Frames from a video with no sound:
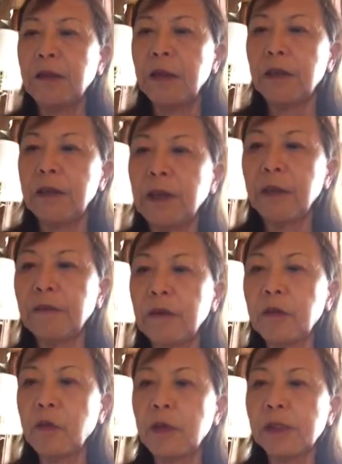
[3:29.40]
There
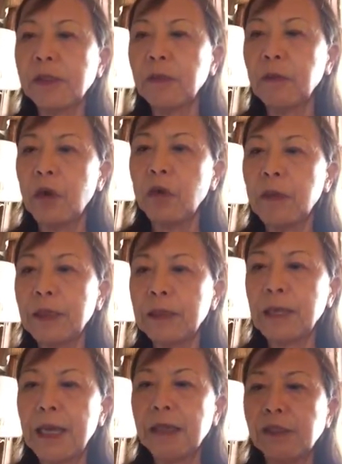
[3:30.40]
never was a
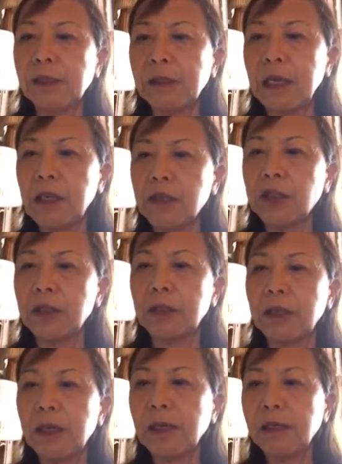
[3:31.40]
moment
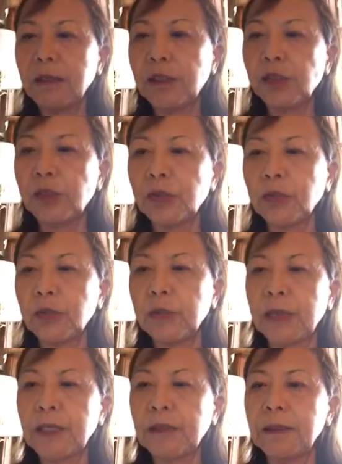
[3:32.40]
hesitation. These
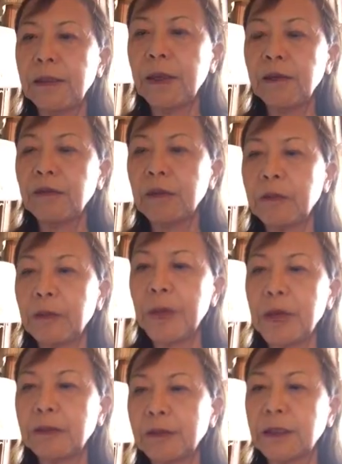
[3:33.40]
two, they'd never
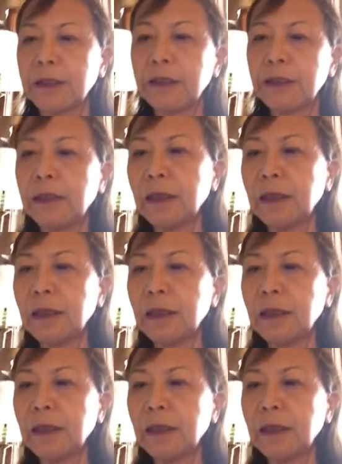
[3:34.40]
punt.